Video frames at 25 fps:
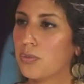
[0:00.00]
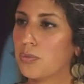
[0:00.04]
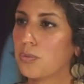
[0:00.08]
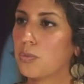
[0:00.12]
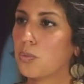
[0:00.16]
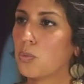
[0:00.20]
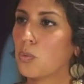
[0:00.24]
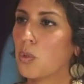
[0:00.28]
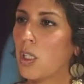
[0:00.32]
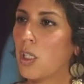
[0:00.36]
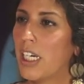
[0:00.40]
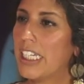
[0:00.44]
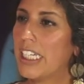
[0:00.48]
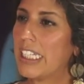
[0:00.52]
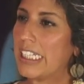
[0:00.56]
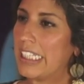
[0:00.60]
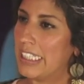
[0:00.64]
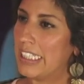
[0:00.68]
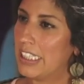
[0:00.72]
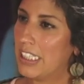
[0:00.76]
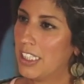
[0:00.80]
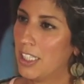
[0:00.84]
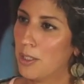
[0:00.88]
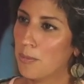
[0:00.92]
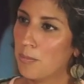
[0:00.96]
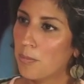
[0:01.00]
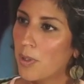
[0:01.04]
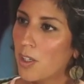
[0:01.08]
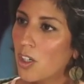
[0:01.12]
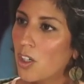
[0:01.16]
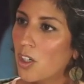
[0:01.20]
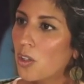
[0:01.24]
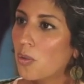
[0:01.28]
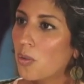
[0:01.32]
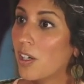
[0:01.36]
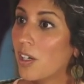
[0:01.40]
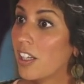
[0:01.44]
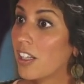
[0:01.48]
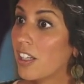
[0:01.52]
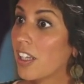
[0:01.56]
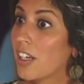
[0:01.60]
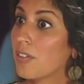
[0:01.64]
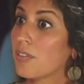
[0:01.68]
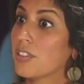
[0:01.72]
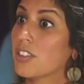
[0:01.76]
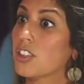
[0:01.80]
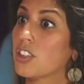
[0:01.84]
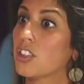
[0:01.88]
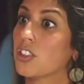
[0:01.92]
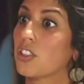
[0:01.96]
wait in limbo while I
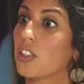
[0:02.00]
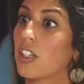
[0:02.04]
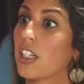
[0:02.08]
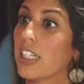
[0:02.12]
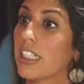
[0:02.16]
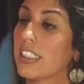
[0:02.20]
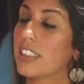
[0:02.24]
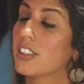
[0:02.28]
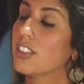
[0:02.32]
was trying